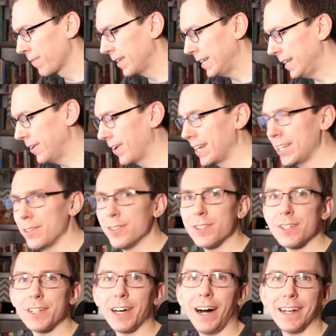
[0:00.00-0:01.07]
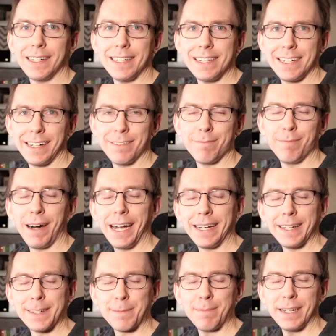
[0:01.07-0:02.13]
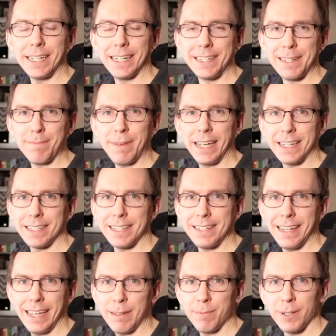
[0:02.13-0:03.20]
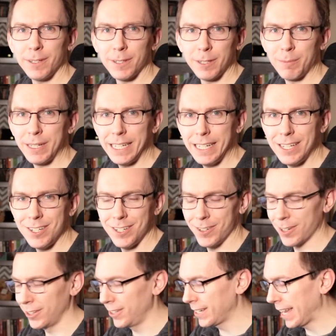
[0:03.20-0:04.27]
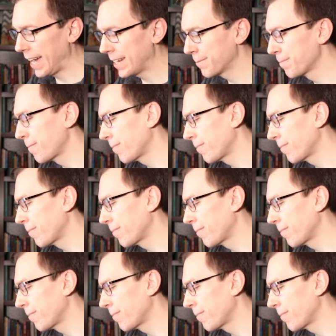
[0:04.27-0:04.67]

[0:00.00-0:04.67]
here I use dot instead of minus because it makes the table a little bit easier to look at.